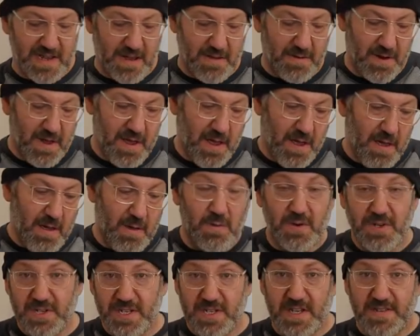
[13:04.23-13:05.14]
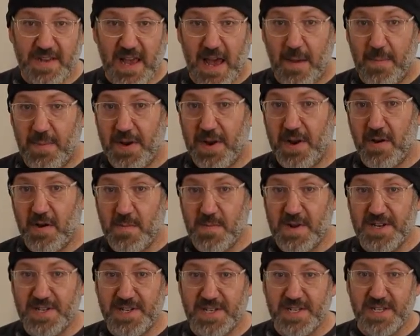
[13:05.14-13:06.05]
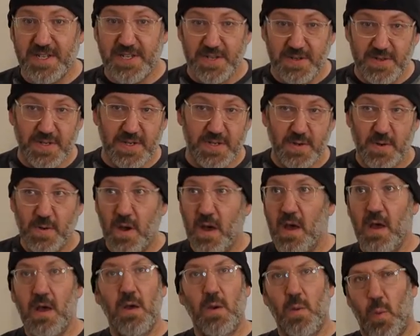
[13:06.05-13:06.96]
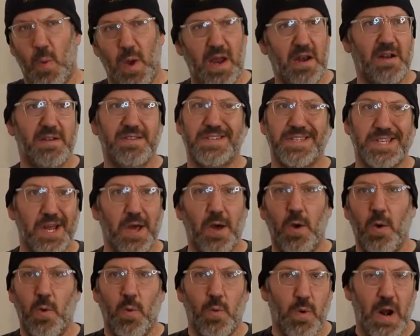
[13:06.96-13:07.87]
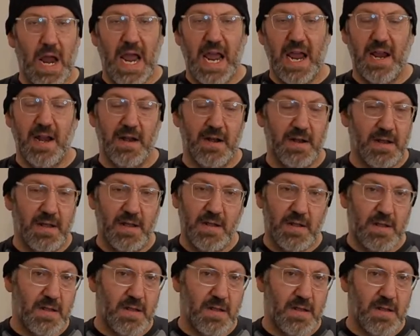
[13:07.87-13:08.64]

out, which does happen here in Michigan due to wind, snow, rain.